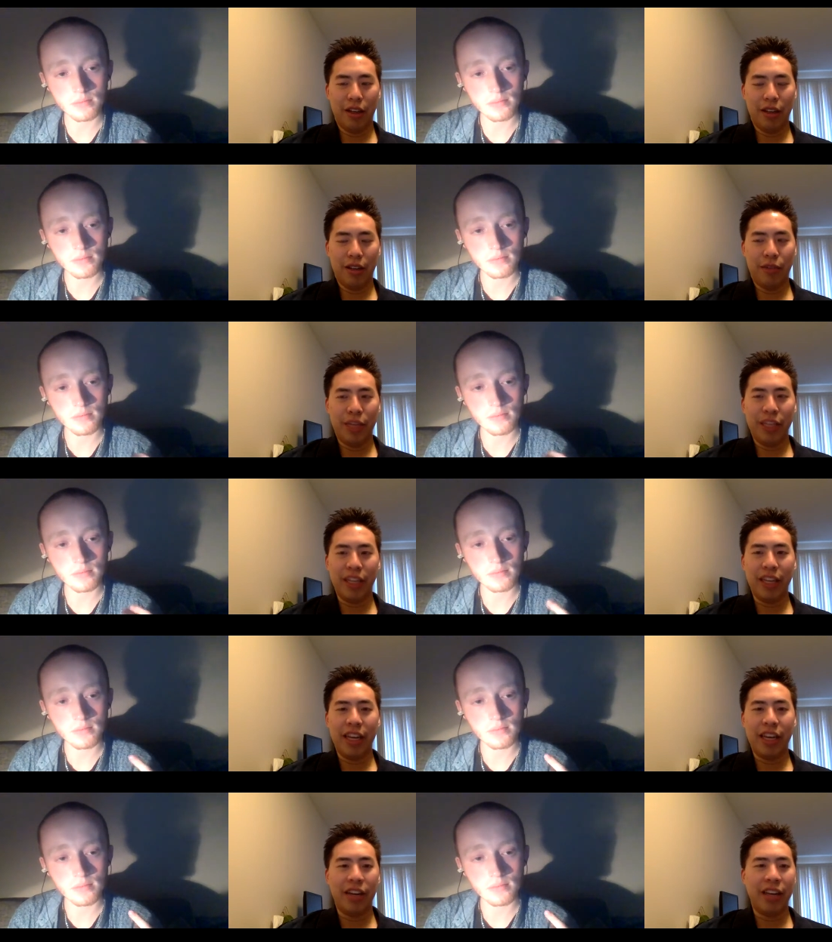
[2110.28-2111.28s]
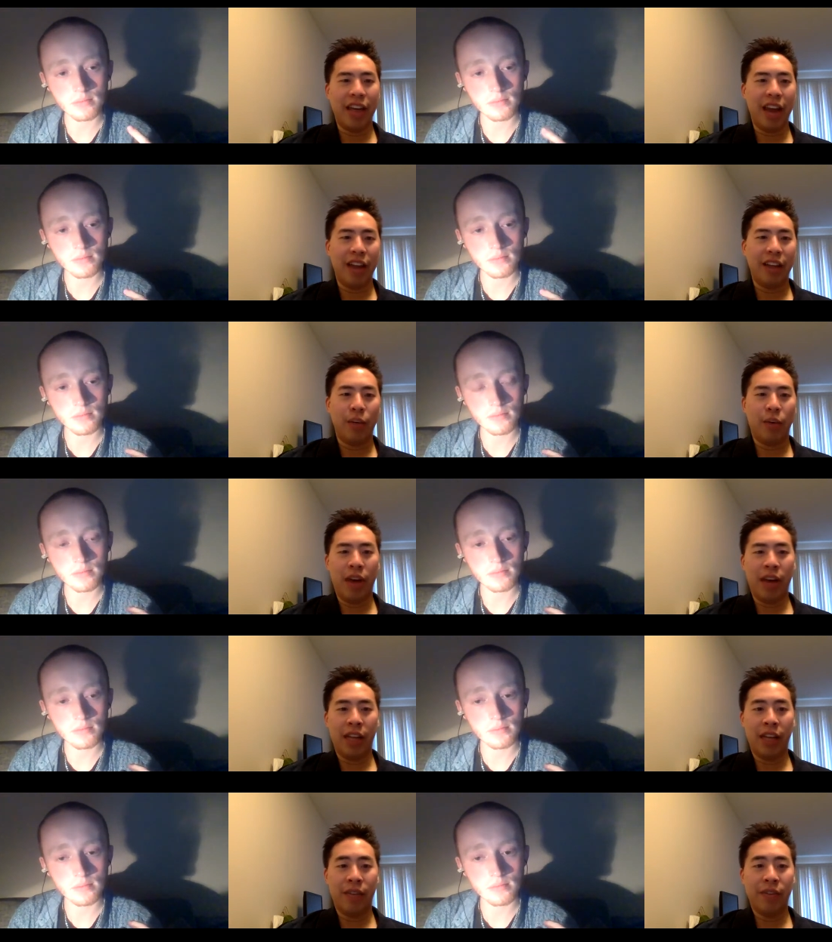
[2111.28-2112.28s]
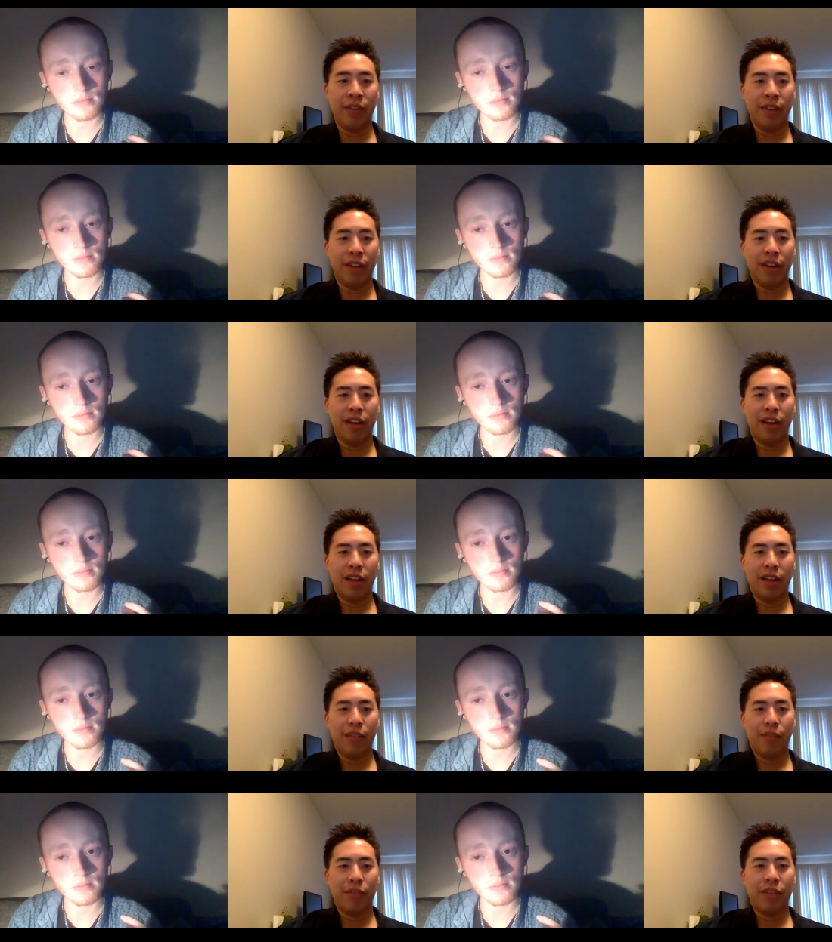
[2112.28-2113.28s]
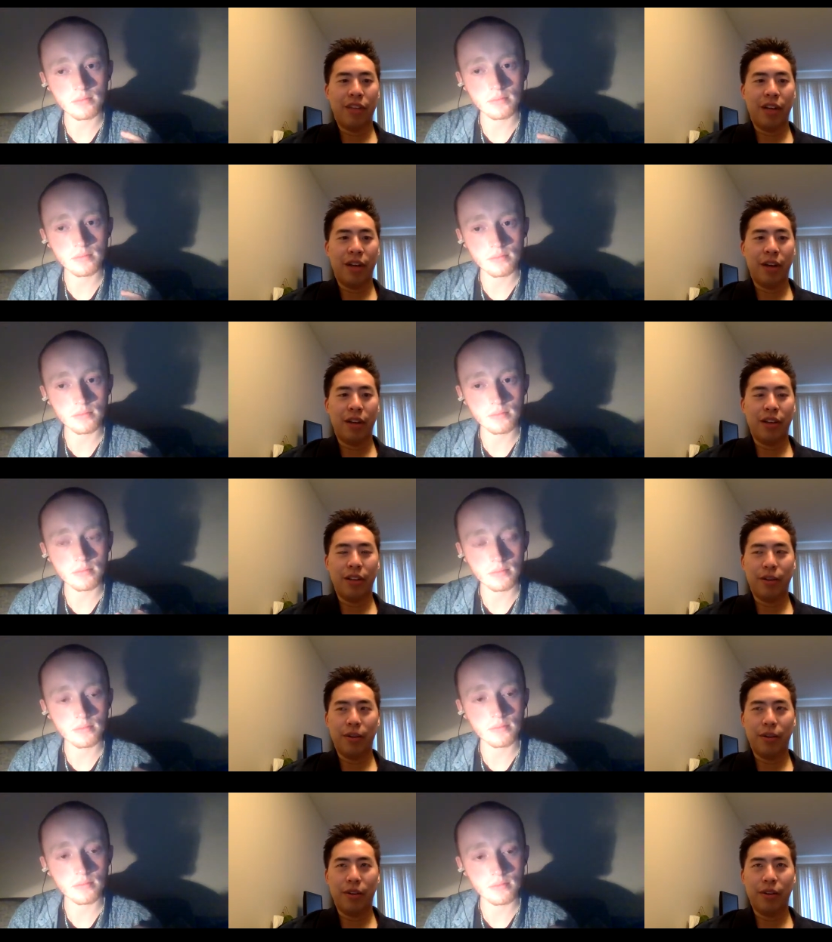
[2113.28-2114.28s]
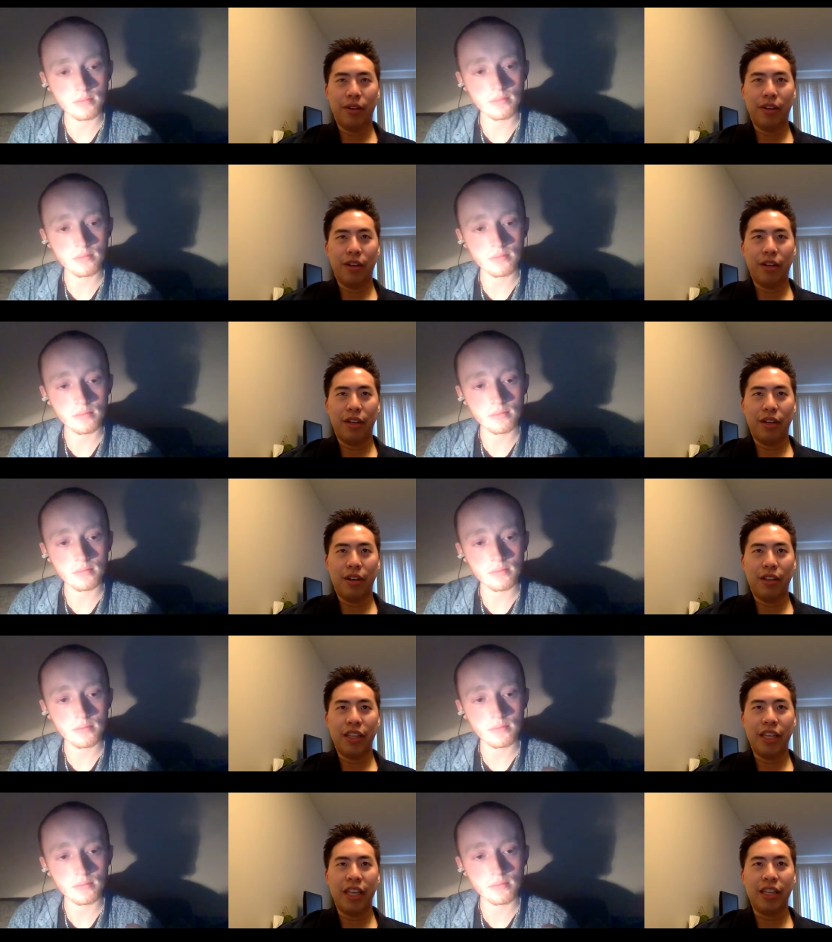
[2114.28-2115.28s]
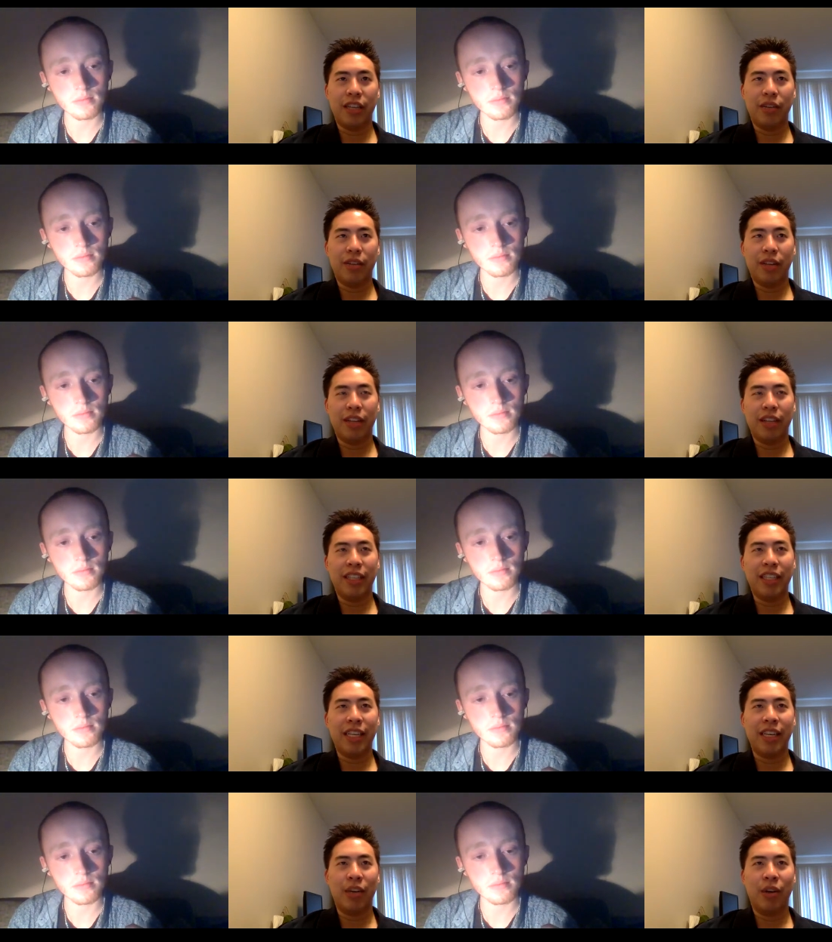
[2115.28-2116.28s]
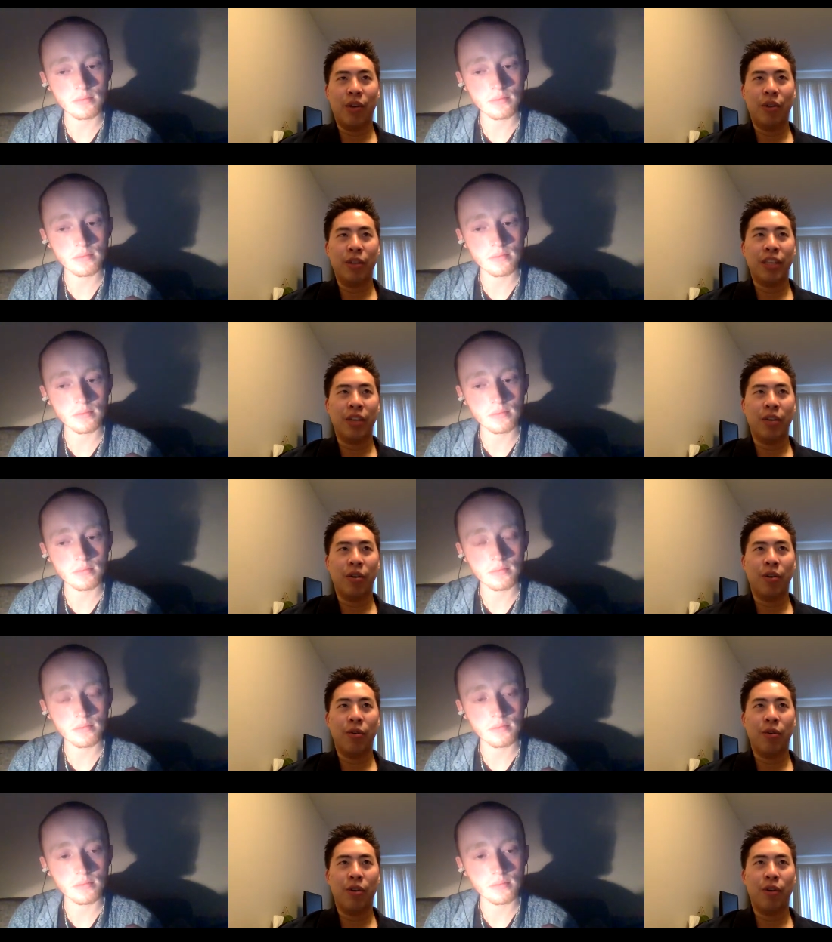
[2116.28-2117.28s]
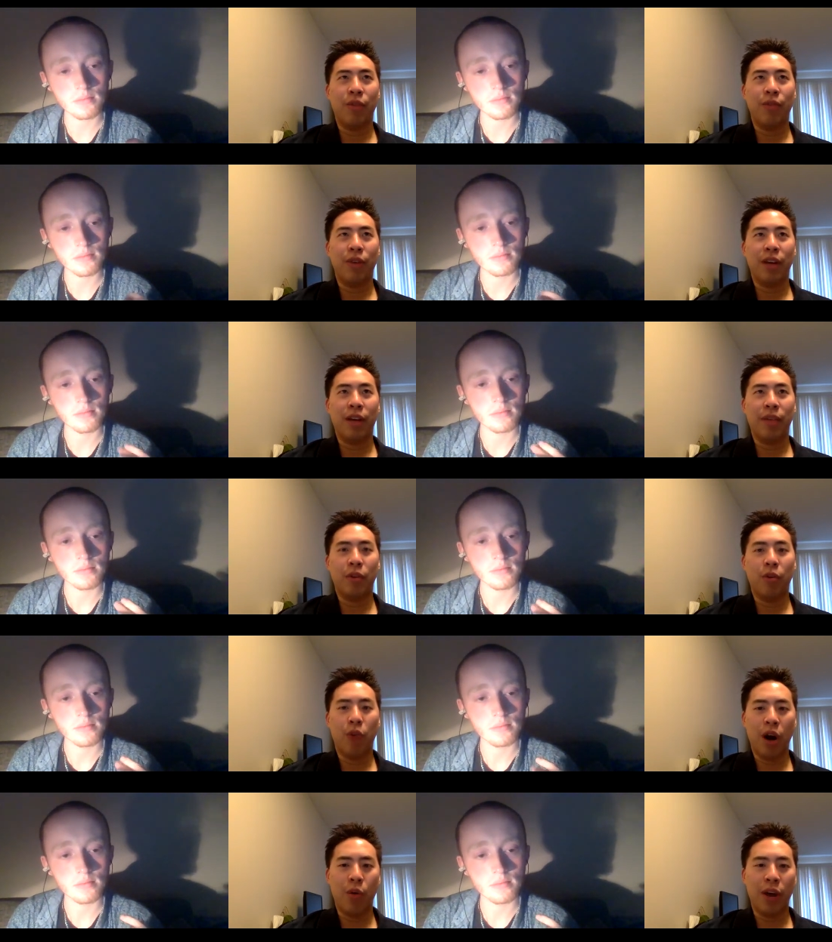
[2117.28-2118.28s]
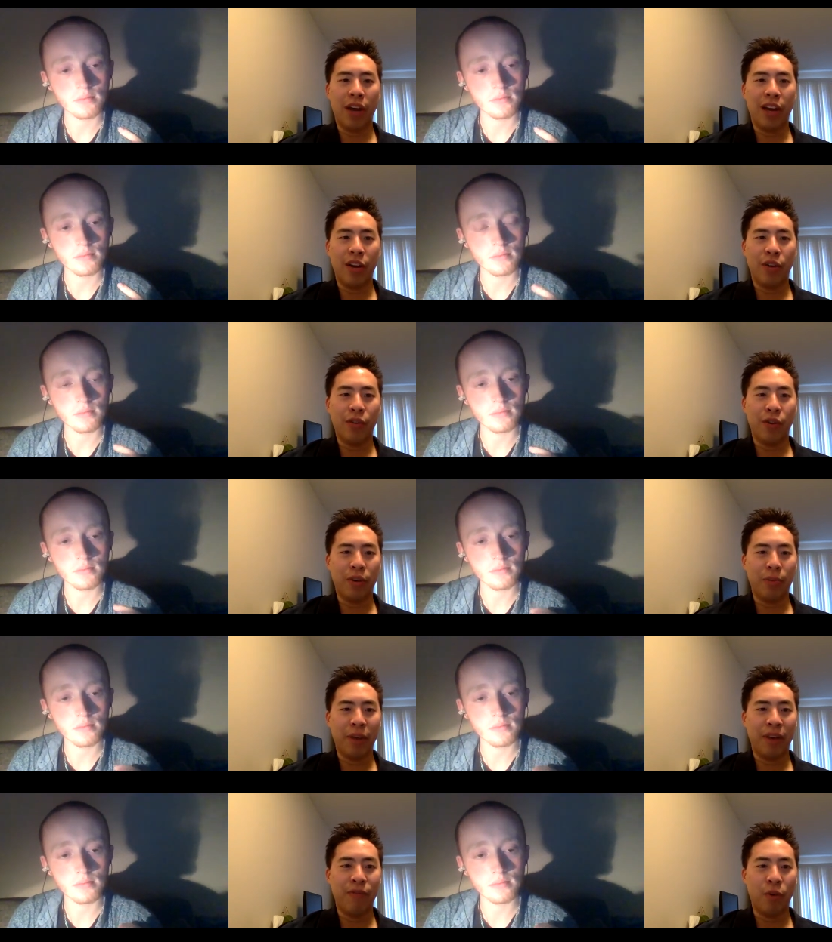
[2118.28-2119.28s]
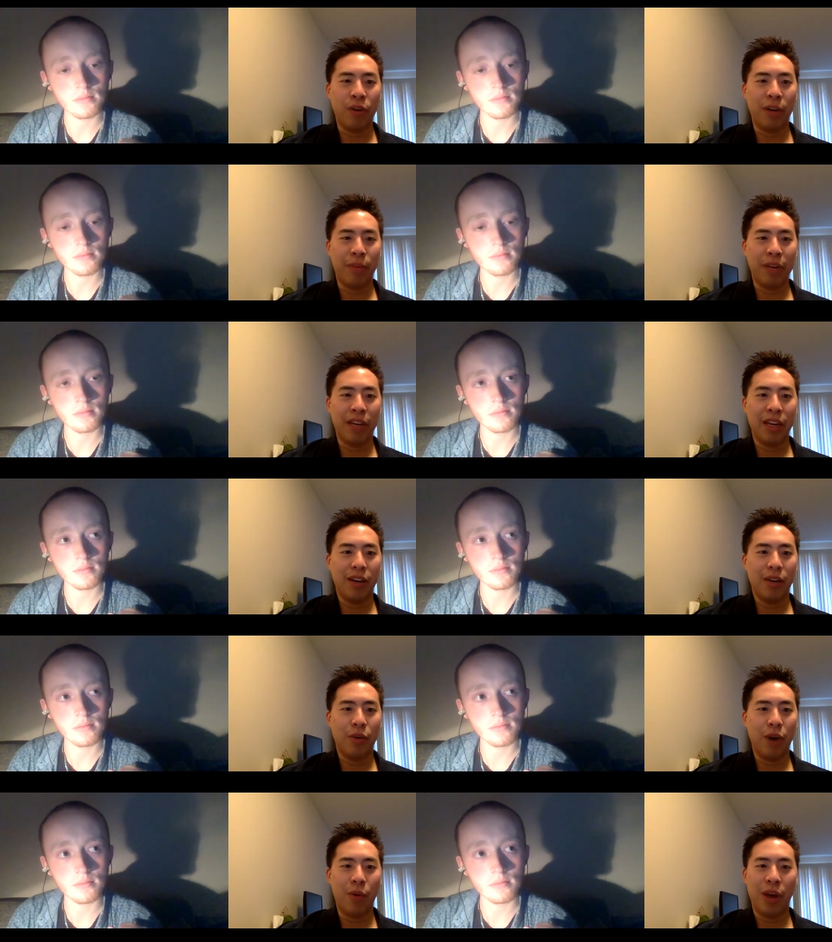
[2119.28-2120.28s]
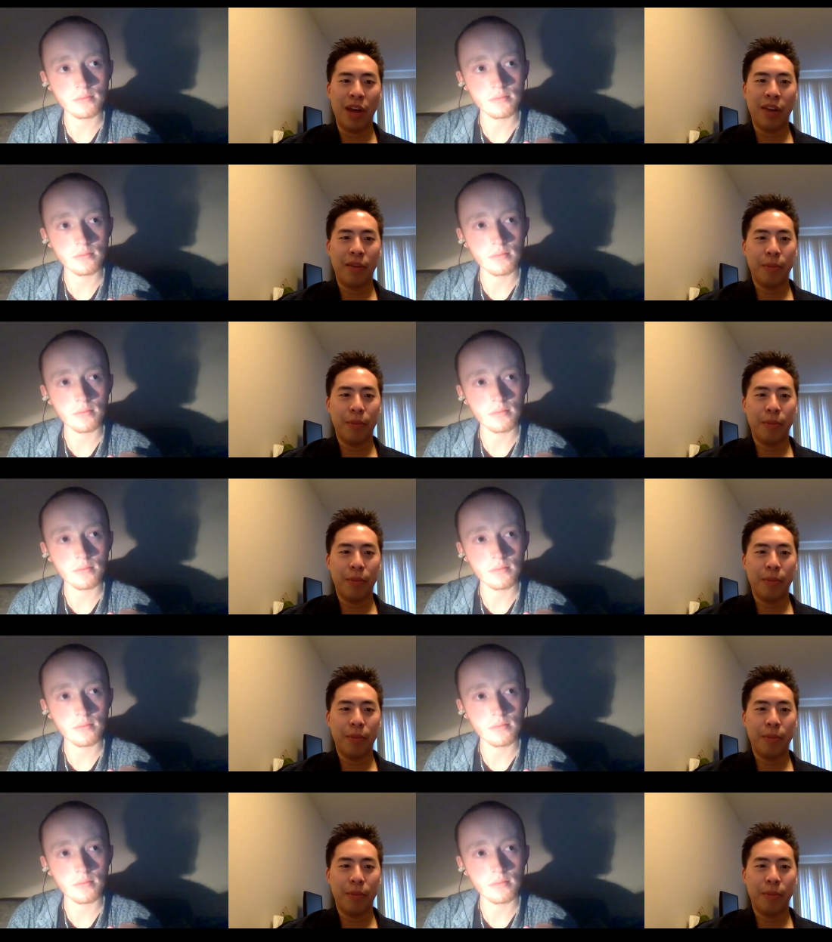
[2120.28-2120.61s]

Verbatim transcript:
Speaker 1: recently here in Canada where I live, I think the CEO or COO of Huawei. I don't know if you know the big phone company, Huawei.